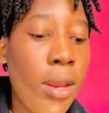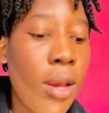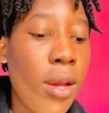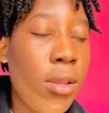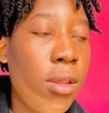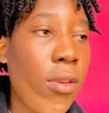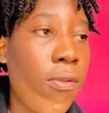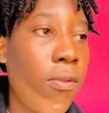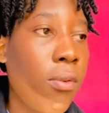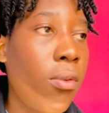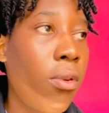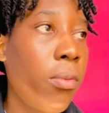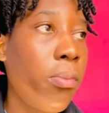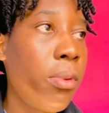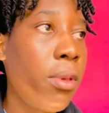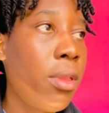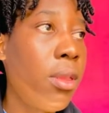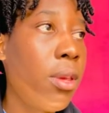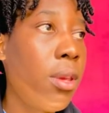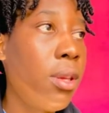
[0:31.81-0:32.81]
and if you
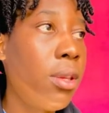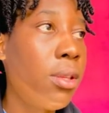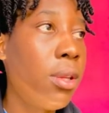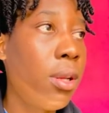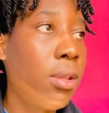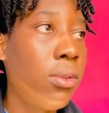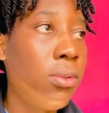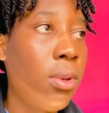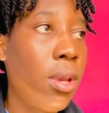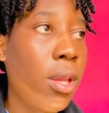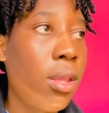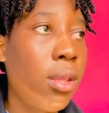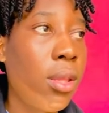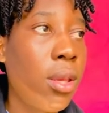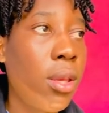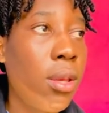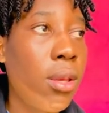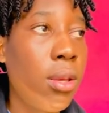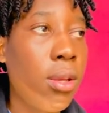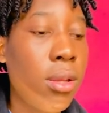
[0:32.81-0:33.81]
copy this and
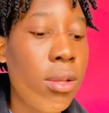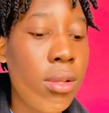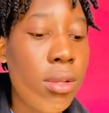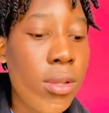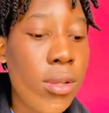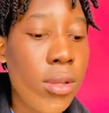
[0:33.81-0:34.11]
enter it